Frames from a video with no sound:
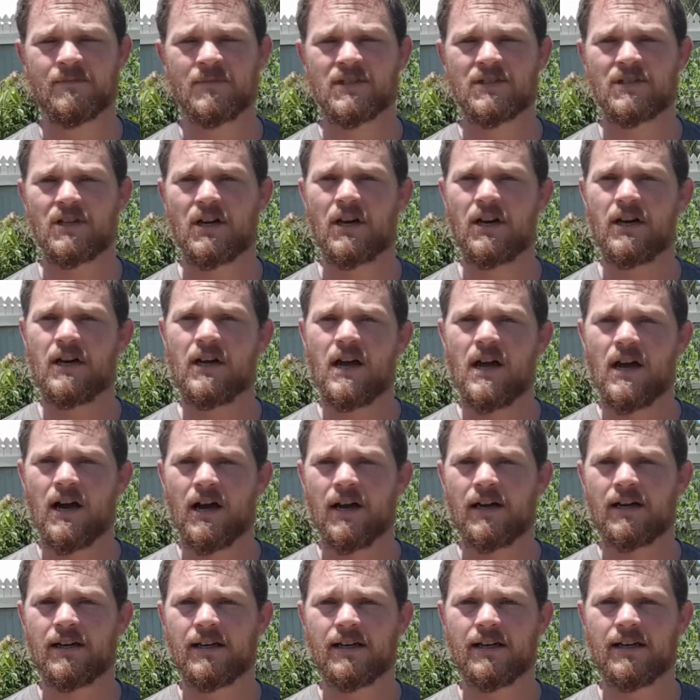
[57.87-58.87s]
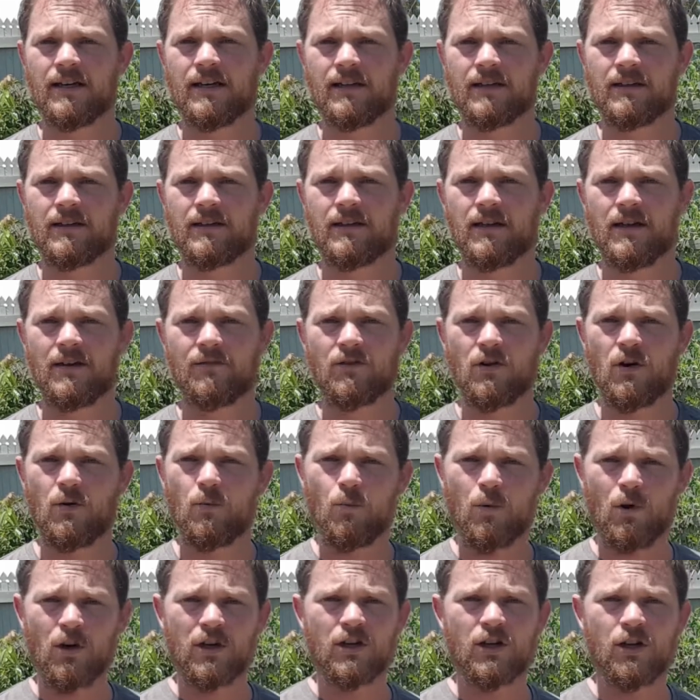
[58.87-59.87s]
So I've
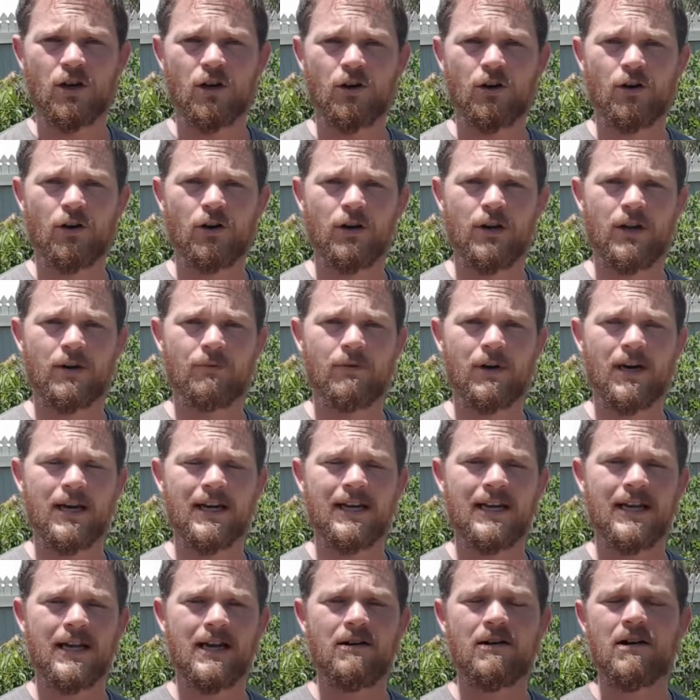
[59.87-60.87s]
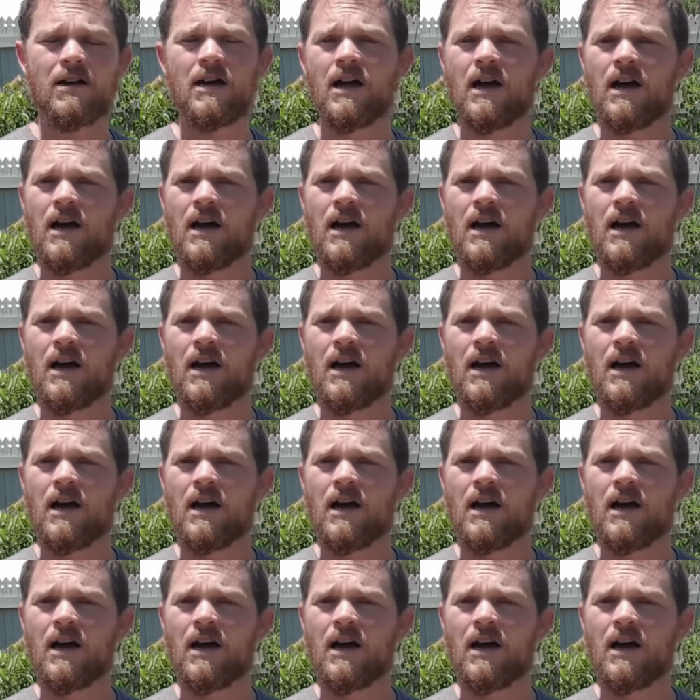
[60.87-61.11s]
got one coat on it right now.